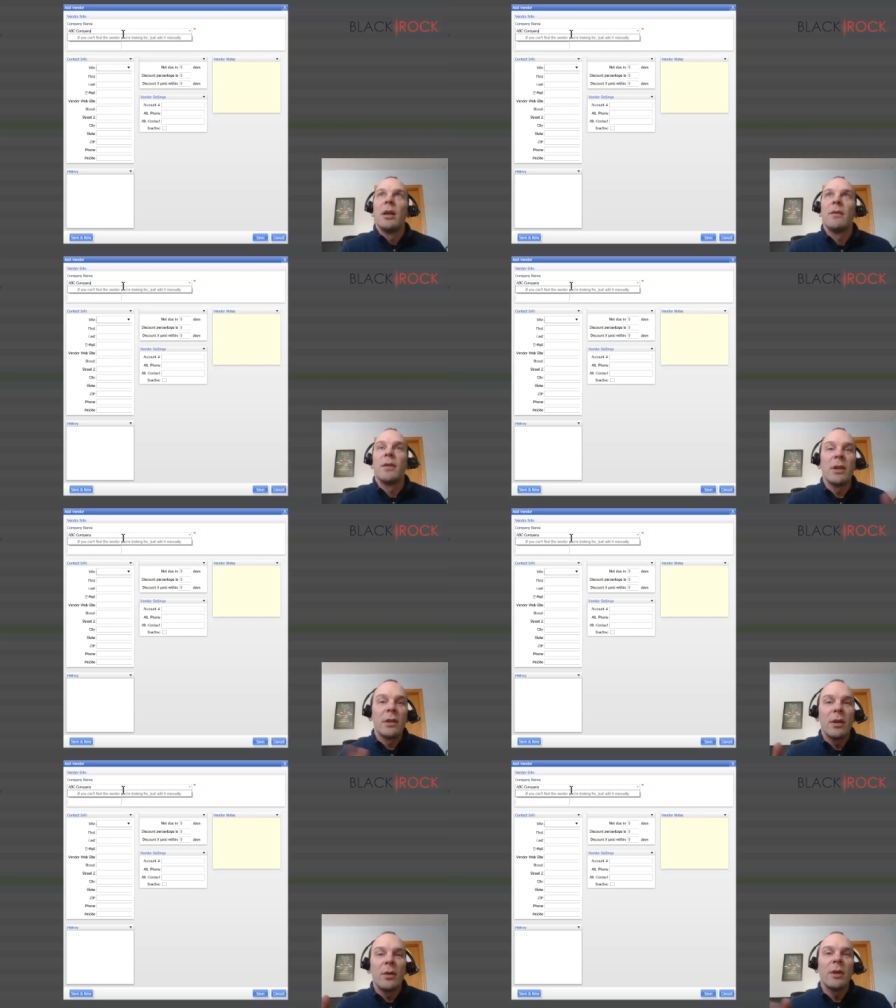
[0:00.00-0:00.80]
if you
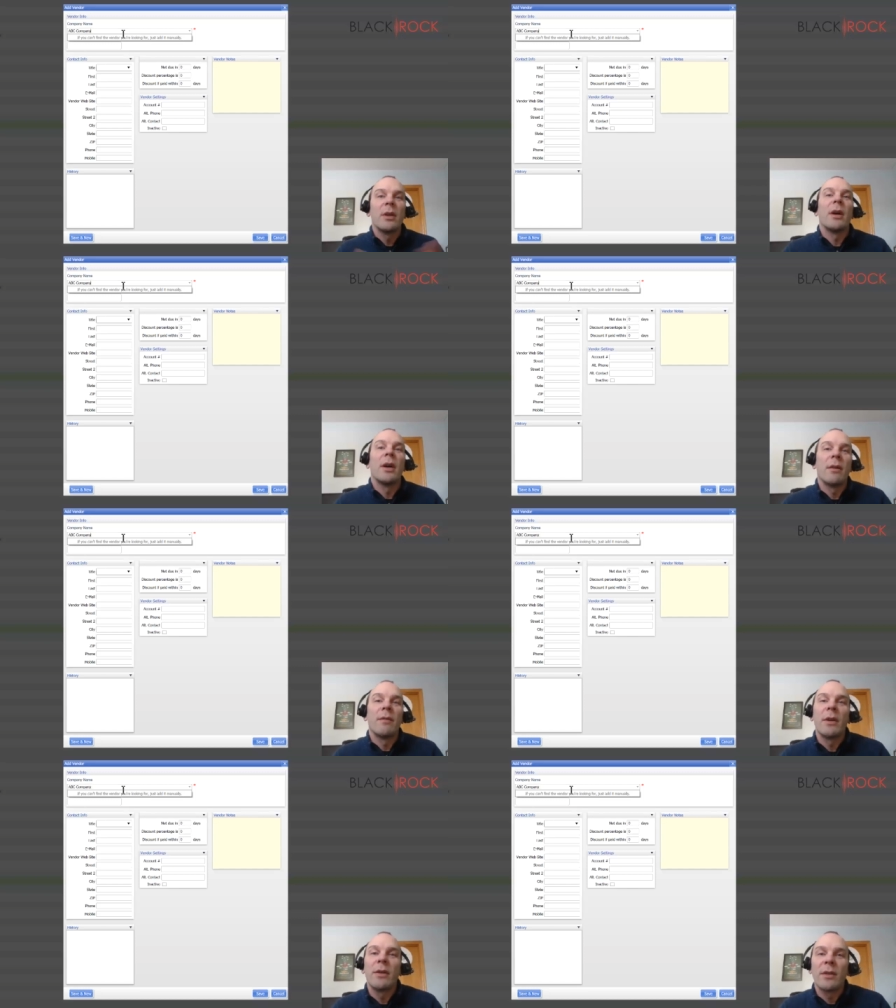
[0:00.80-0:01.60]
didn't know it, uh,
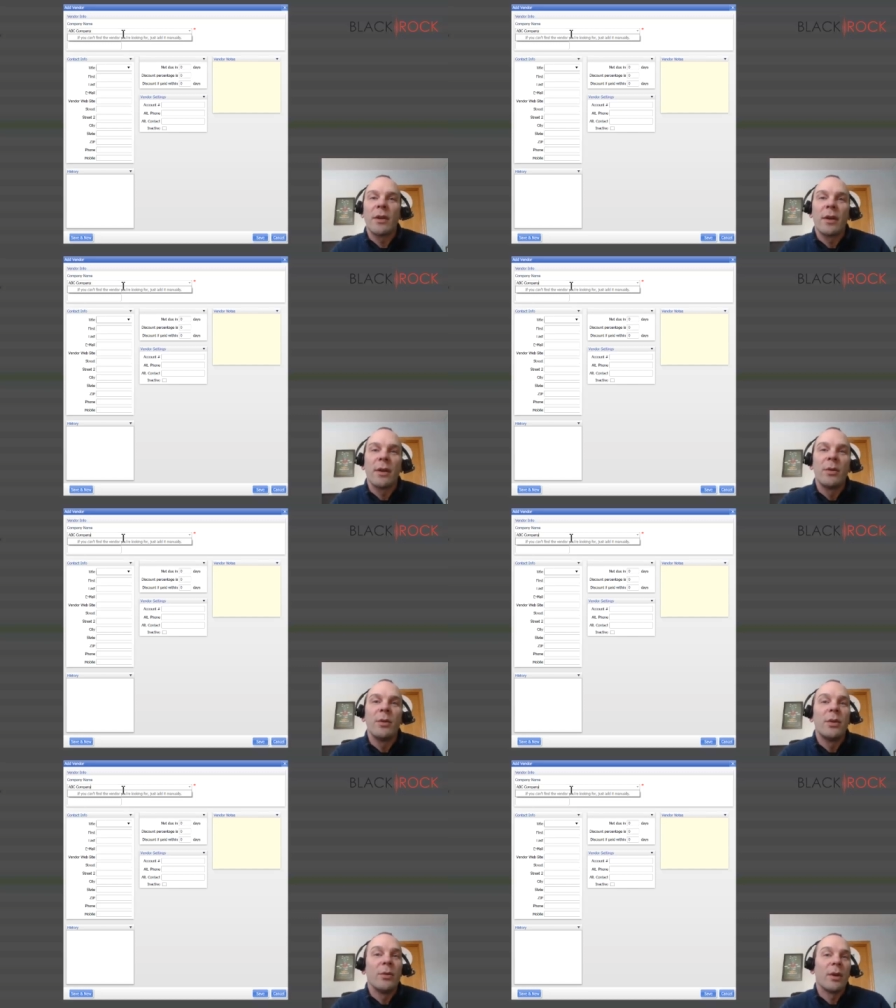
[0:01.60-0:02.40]
vendors are
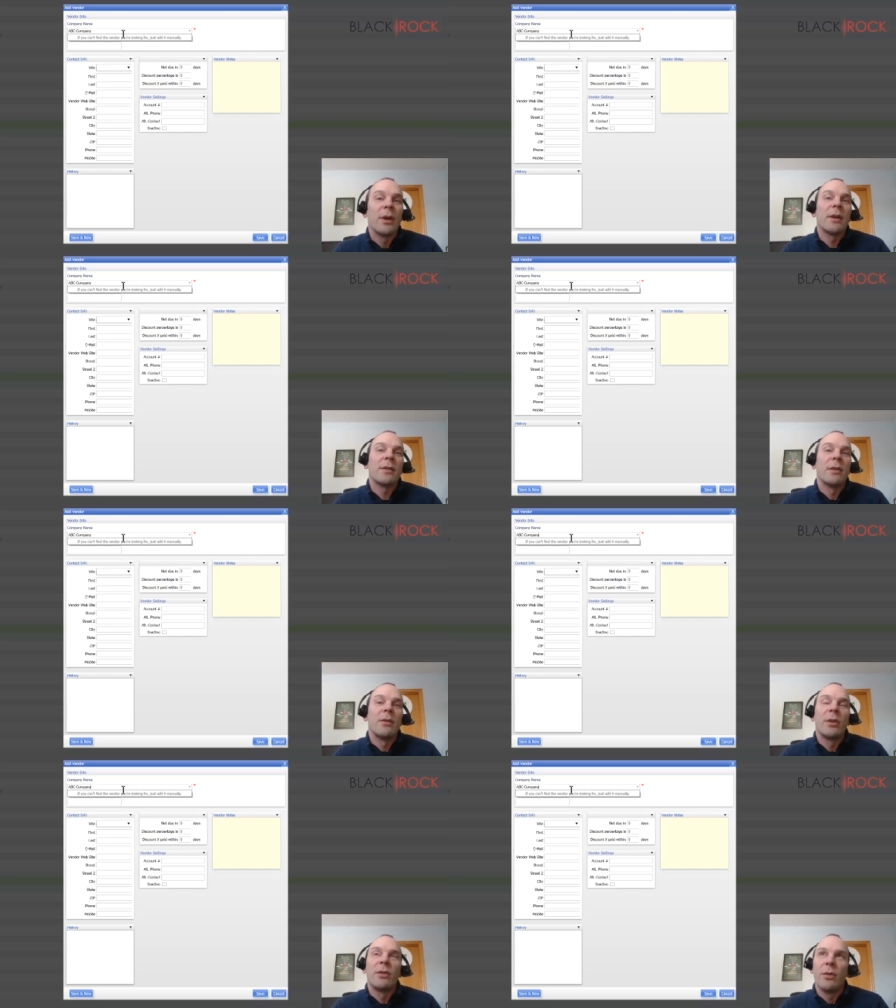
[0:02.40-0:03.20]
who you are actually
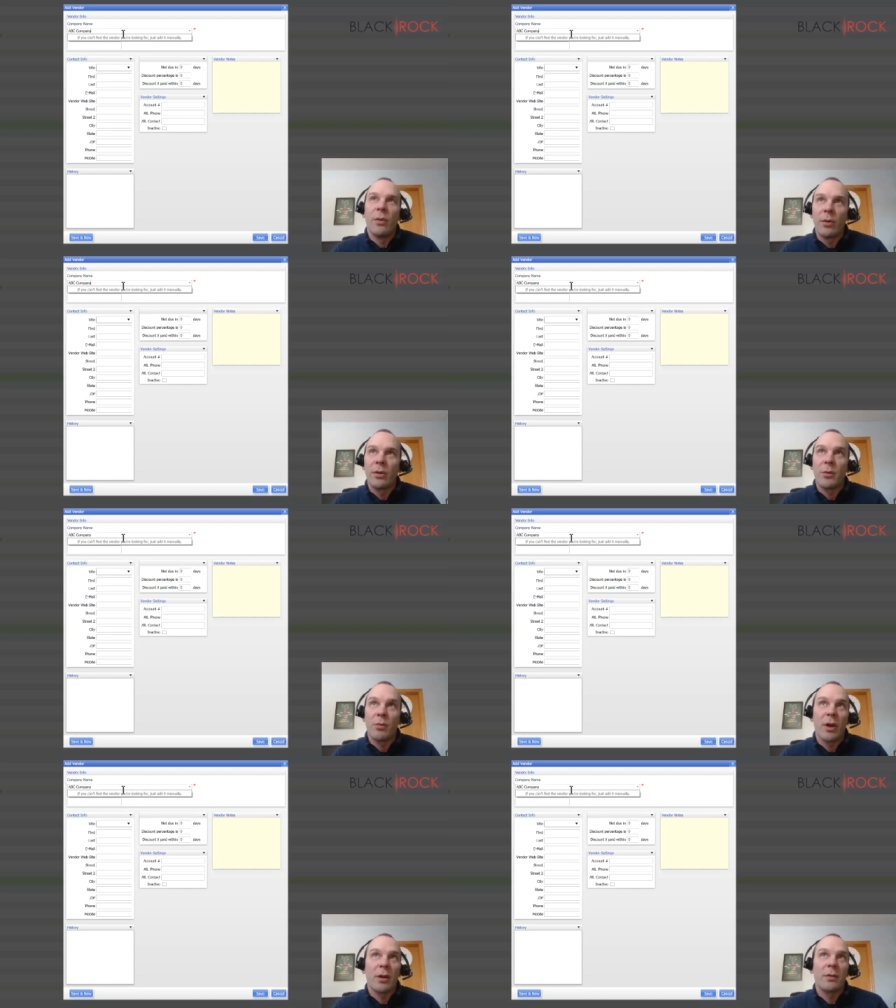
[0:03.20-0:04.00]
going to order your
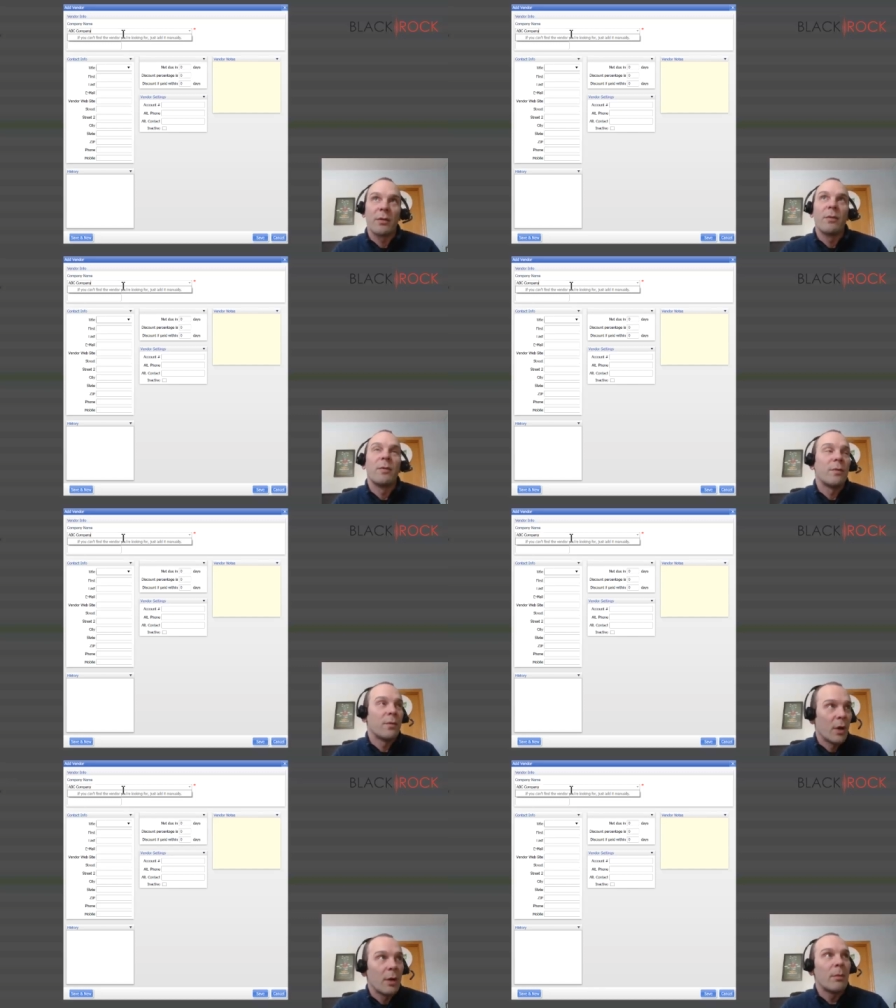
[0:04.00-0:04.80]
product
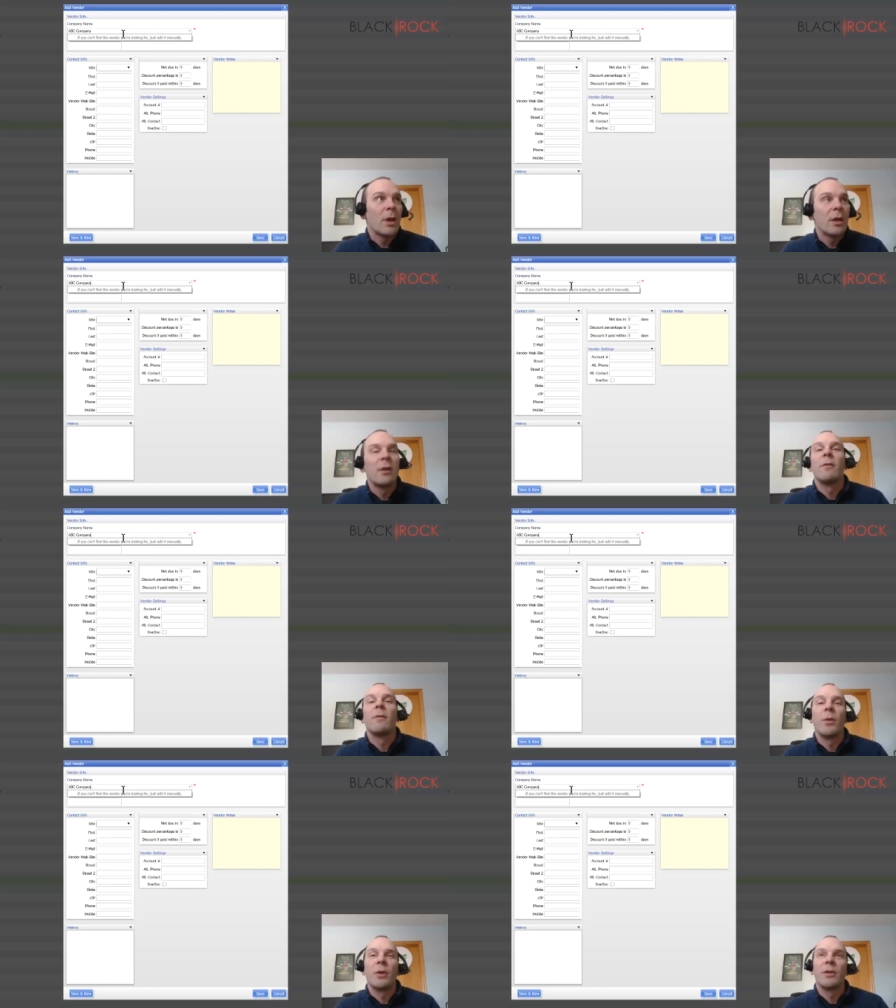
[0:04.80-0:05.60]
from
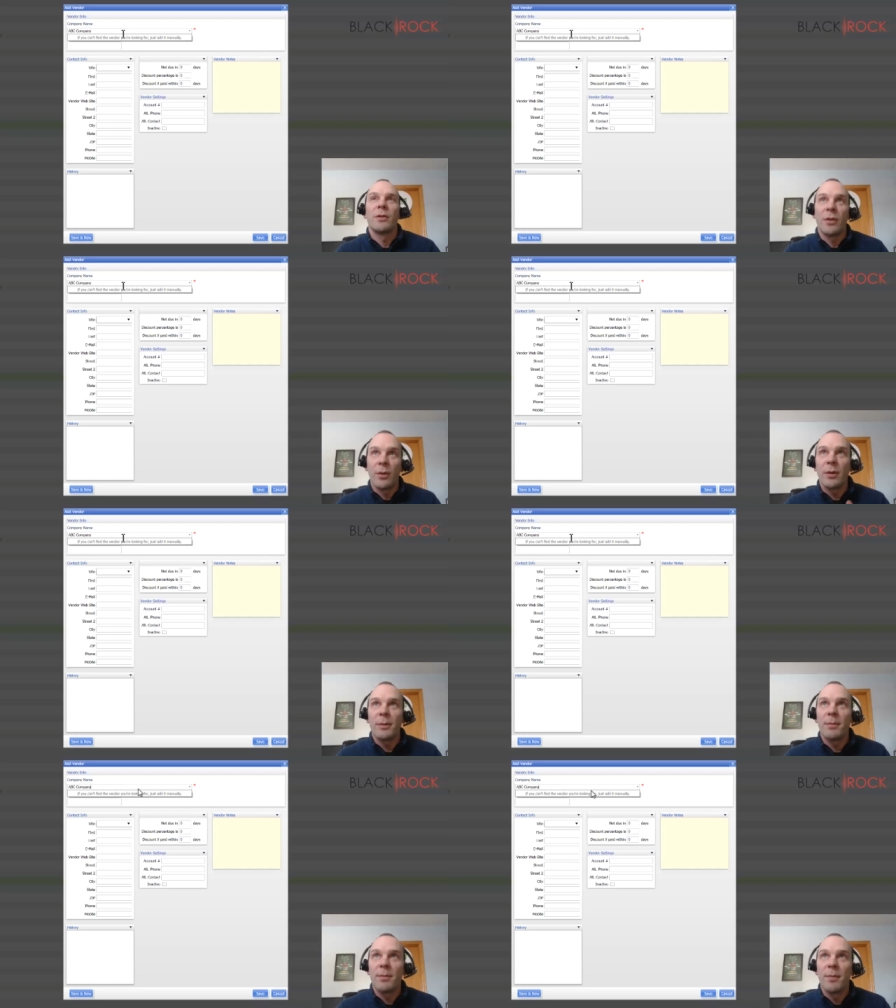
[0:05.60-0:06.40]
for your store.